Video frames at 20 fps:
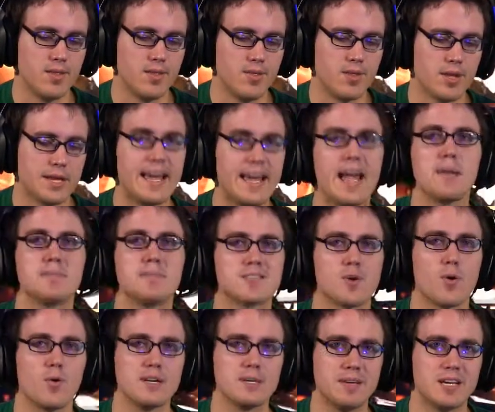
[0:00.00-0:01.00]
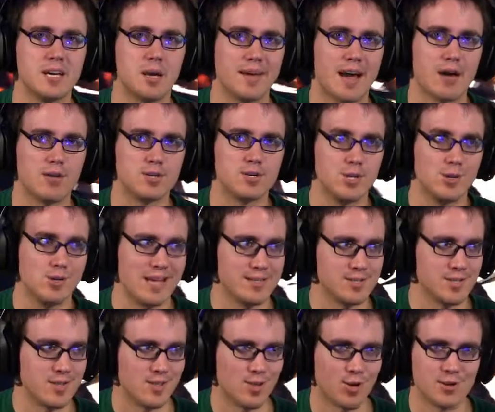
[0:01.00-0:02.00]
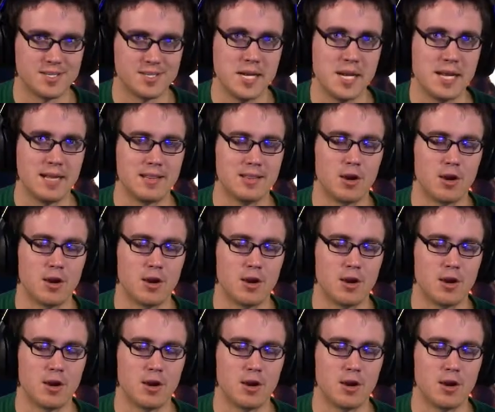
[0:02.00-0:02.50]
the game is going to be coming out in 2013.